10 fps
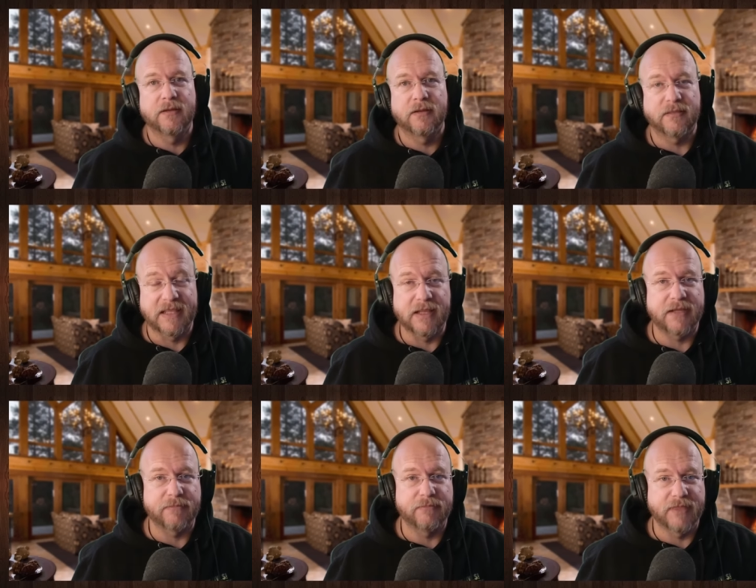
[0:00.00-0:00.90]
They
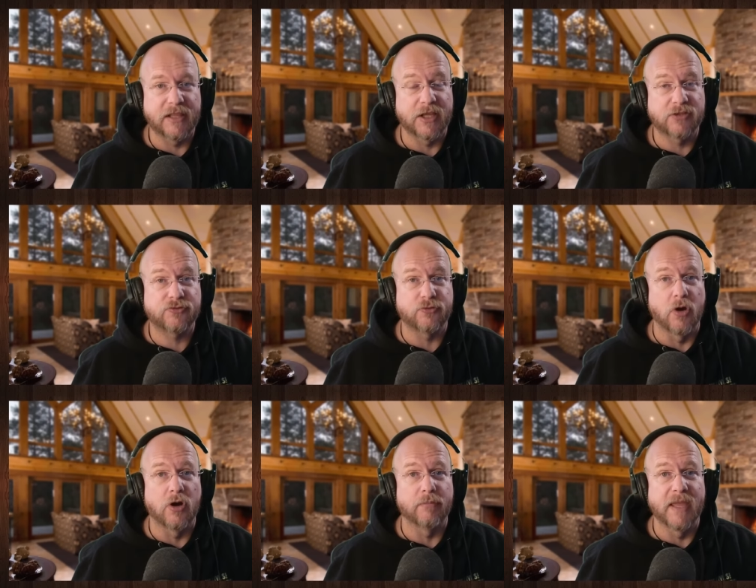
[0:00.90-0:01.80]
like
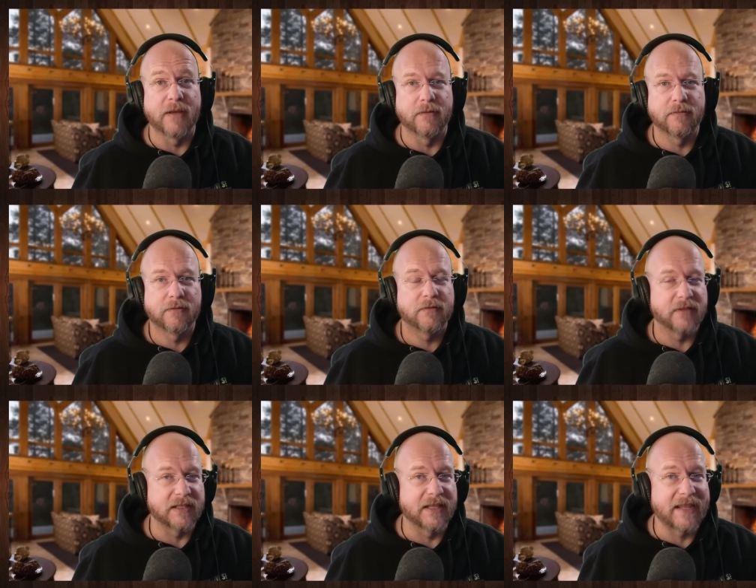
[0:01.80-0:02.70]
strong men.
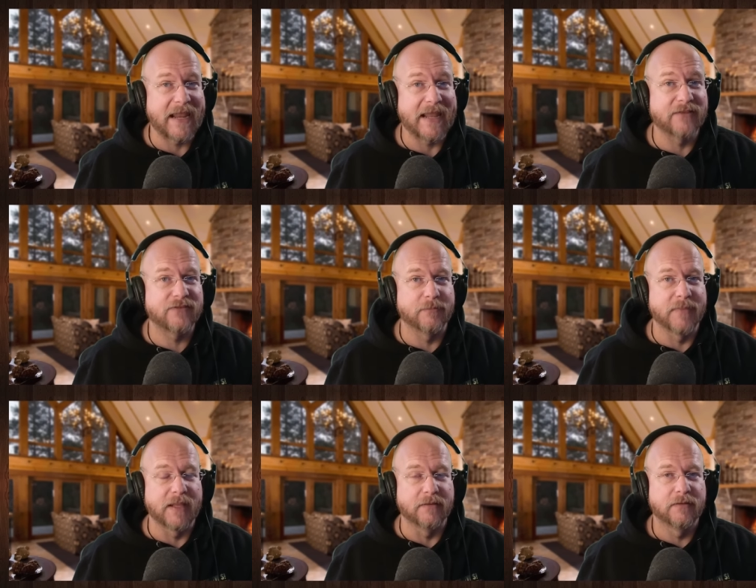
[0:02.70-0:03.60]
They like handsome
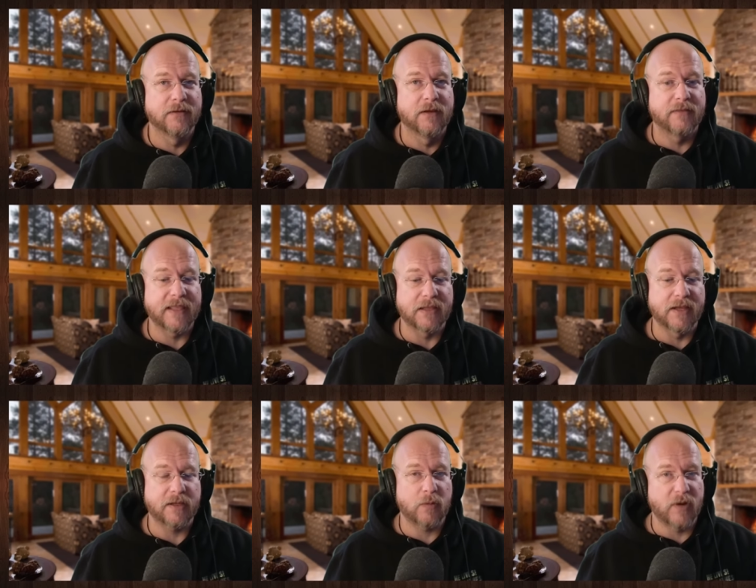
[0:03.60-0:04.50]
men. They
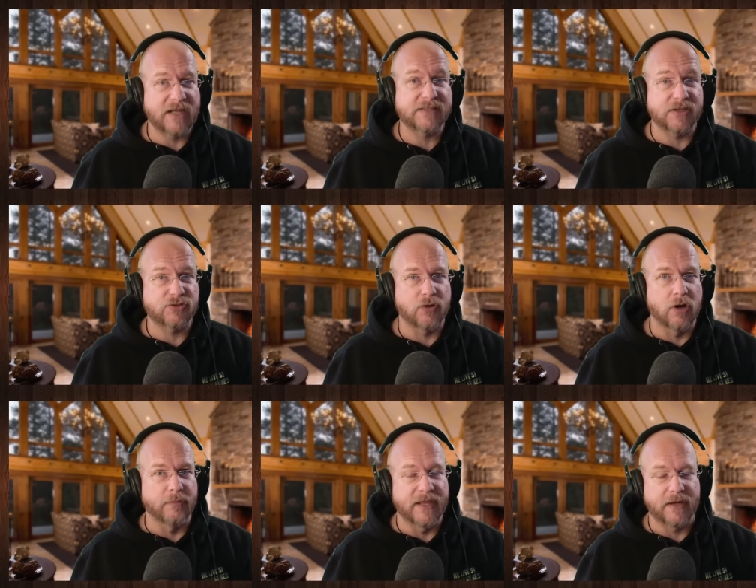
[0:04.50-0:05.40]
like, and when I say
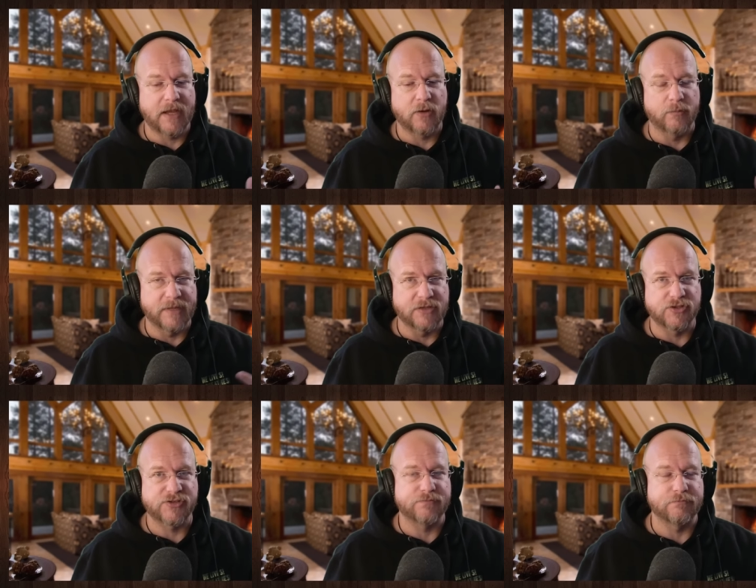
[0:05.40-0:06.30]
strong men, I don't mean
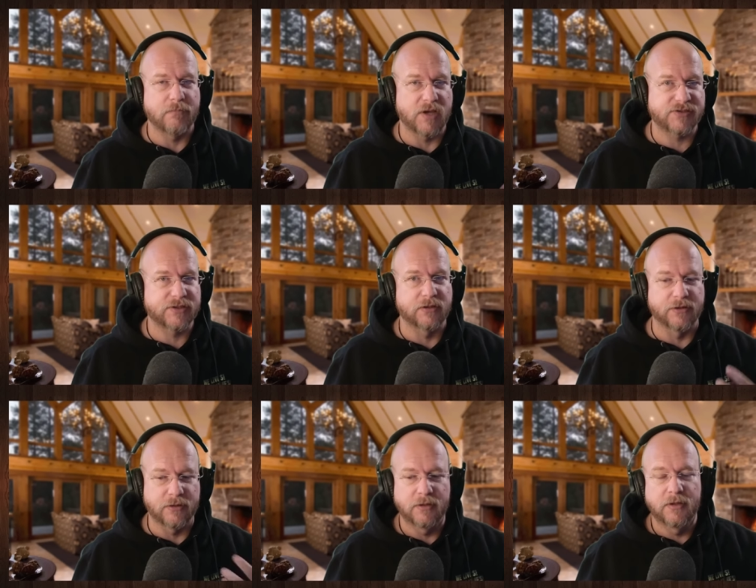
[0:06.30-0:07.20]
just muscular.